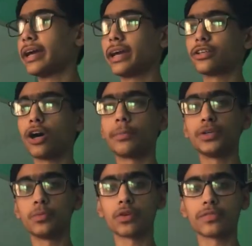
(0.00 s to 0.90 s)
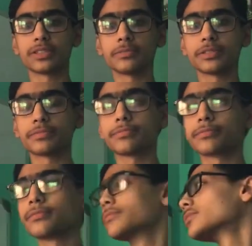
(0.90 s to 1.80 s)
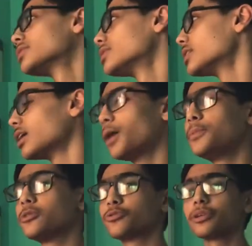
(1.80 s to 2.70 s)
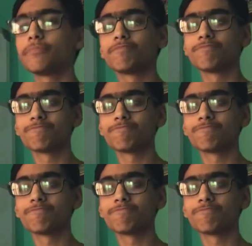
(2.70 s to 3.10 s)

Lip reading: and homeomorphisms. Hope you enjoyed it.